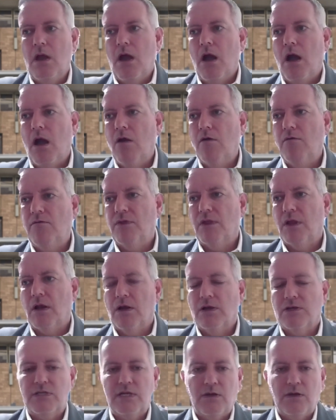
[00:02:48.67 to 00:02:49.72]
over the
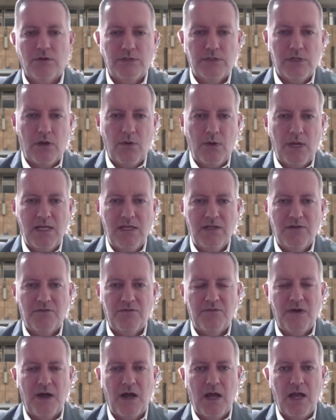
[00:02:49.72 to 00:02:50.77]
last year or so, he's
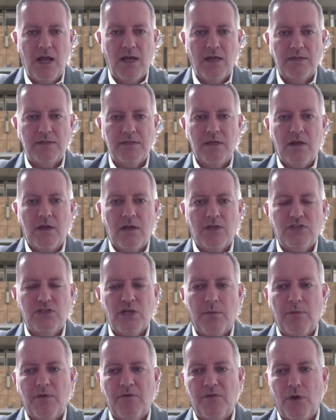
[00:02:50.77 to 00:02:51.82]
fired
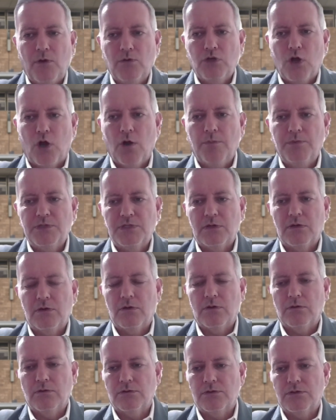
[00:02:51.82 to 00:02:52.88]
some of those
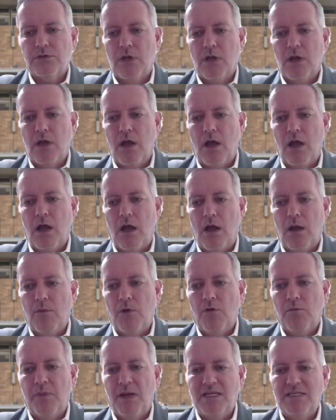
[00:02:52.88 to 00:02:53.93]
obstacles who
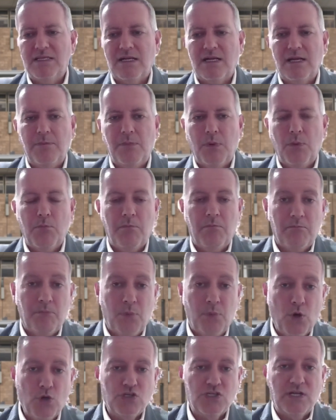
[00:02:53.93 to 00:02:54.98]
are basically
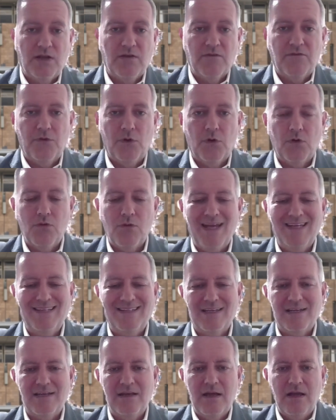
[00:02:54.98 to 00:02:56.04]
pushing for
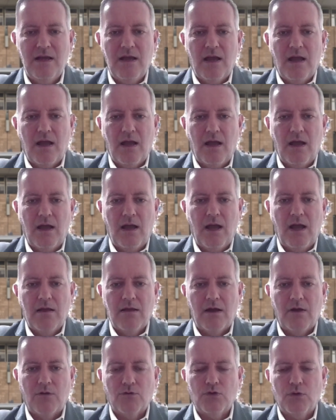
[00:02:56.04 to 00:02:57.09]
greater
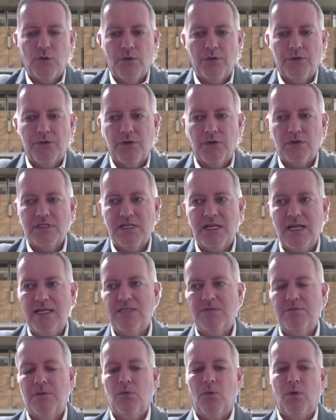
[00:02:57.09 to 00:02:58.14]
ultra-Orthodox
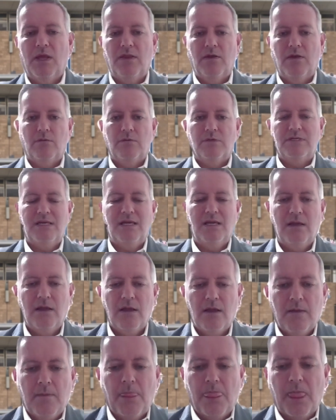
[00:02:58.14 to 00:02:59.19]
enlistment, whether it was the
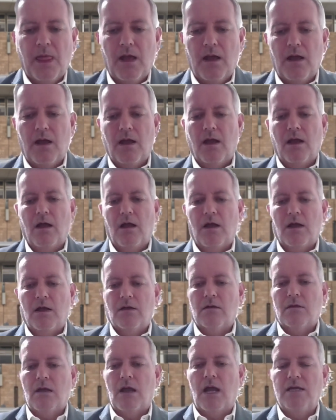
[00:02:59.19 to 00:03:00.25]

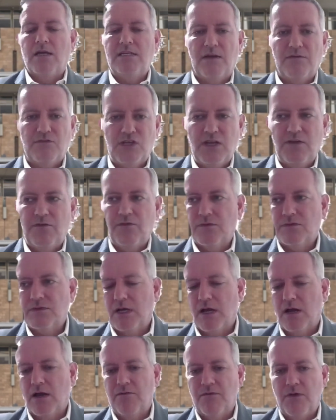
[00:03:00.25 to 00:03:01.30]
IDF Chief of
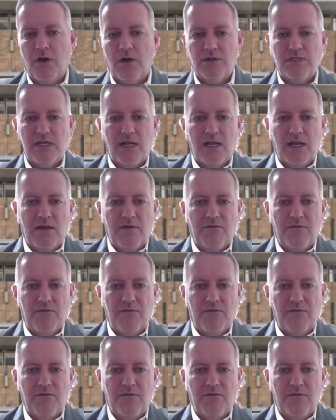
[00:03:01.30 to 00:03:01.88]
Staff, Herzi Halevi,